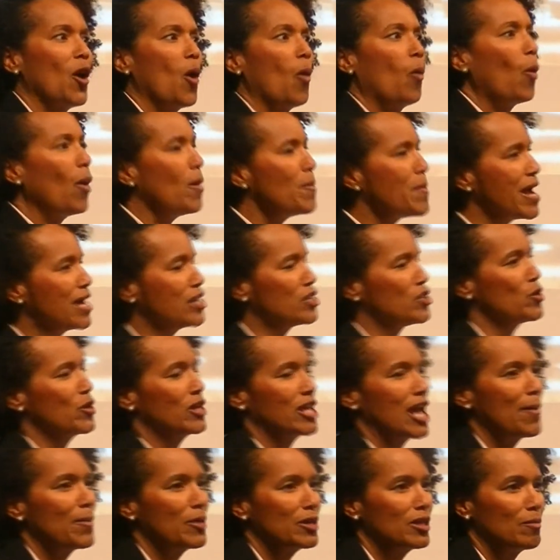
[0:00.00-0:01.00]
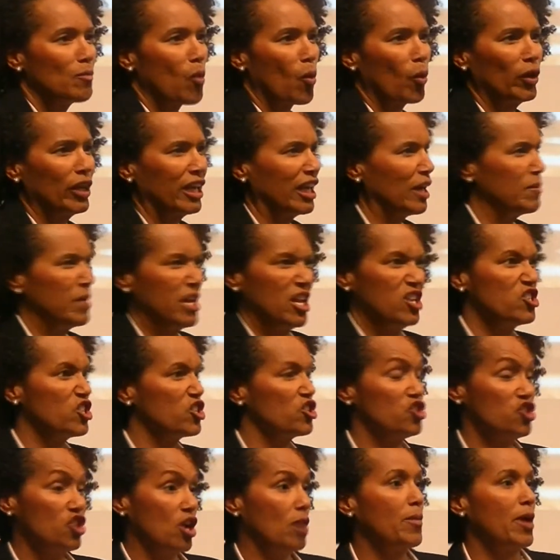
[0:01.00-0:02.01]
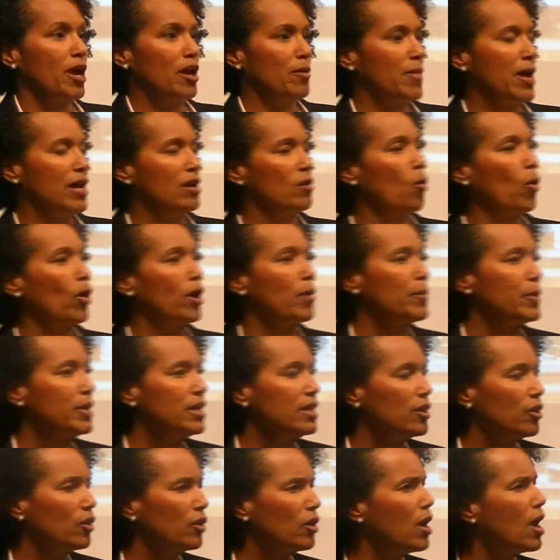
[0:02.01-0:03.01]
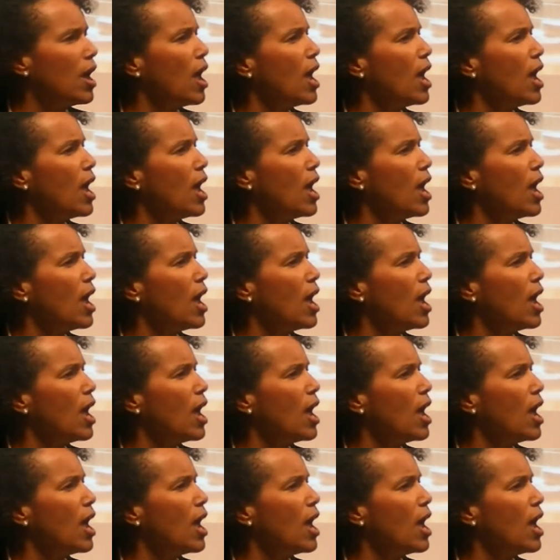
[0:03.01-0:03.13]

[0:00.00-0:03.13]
What makes you get up in the morning, and just jump out of bed and want to be here?